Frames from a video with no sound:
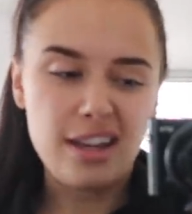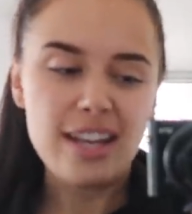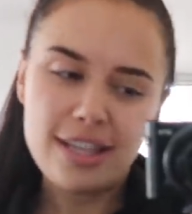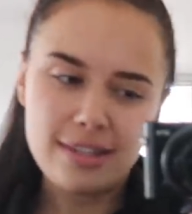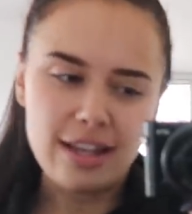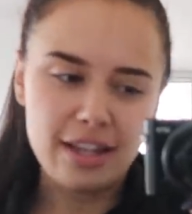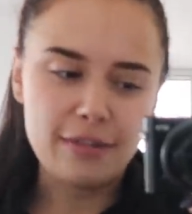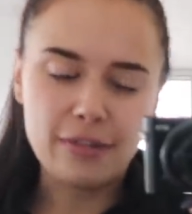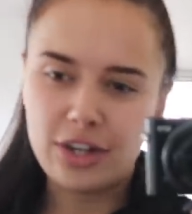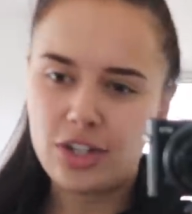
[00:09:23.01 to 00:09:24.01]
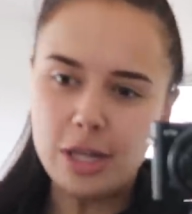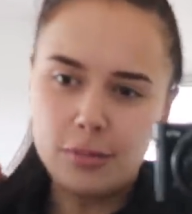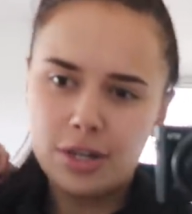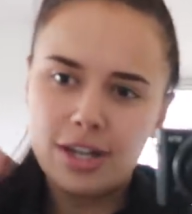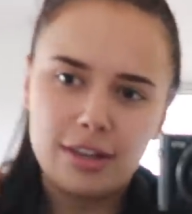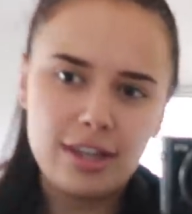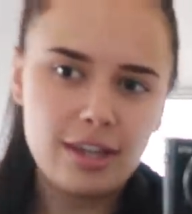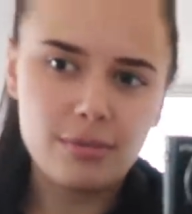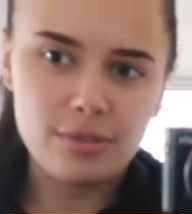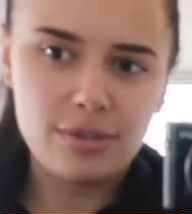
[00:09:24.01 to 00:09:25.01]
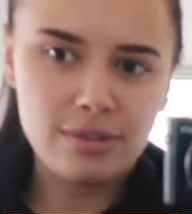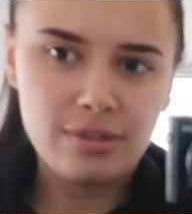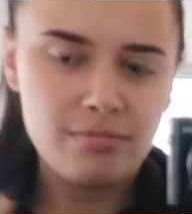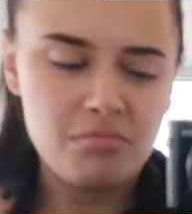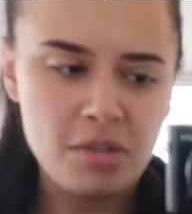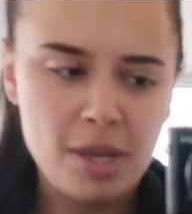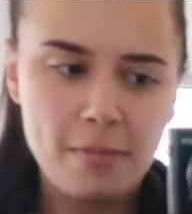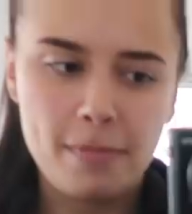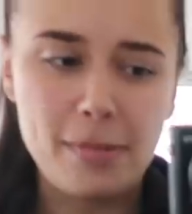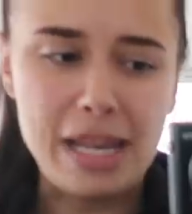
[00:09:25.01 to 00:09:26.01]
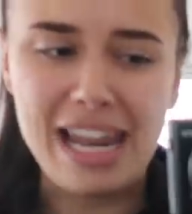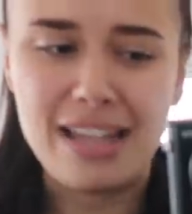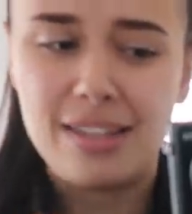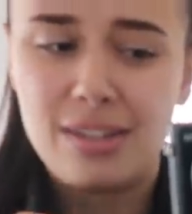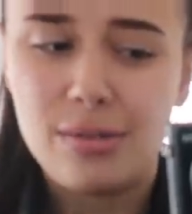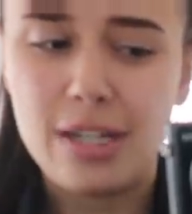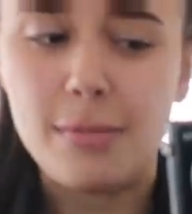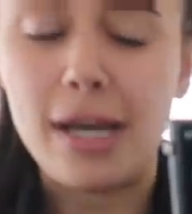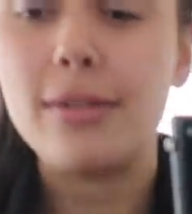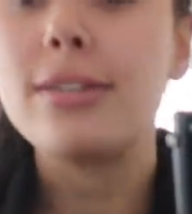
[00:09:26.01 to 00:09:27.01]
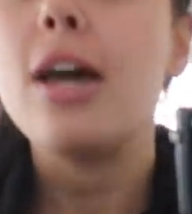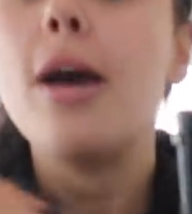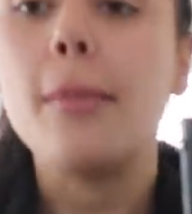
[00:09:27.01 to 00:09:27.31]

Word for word: It is like a very cheap hoodie. I think it was maybe less than 20 pounds.